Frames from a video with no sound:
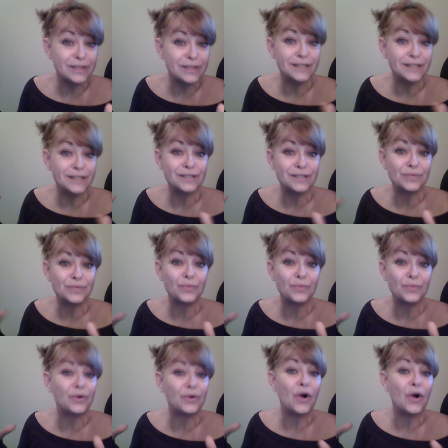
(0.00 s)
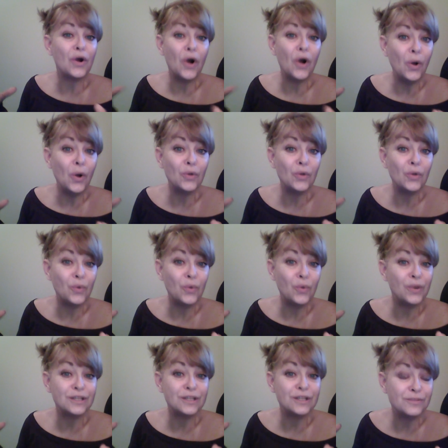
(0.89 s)
is we're all
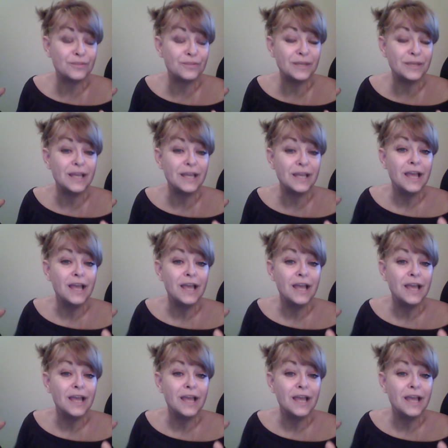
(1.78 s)
going to be